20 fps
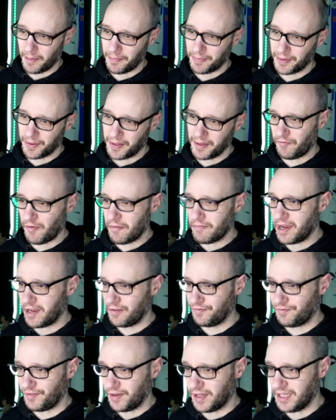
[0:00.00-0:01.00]
up. But the
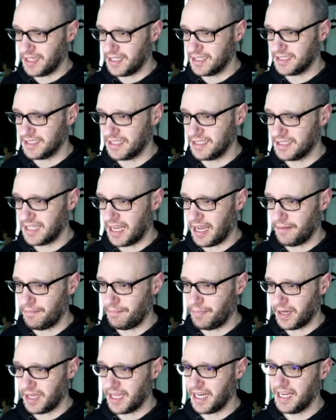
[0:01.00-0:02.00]
main thing is is
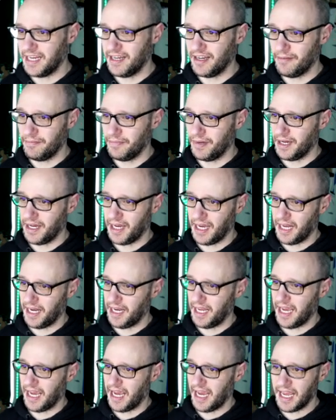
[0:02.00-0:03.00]
that beginning number
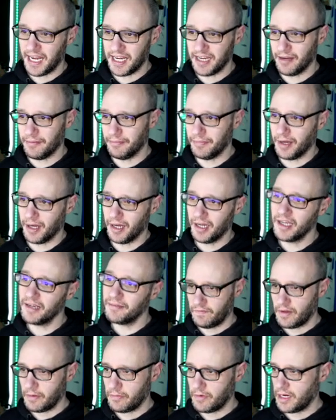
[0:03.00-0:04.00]
and that end number.
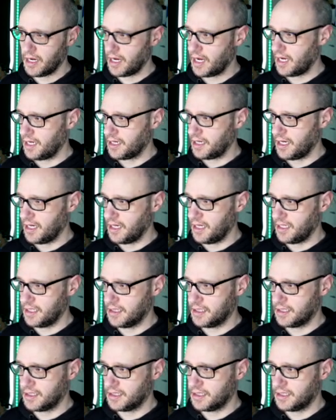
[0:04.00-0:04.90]
And then we had in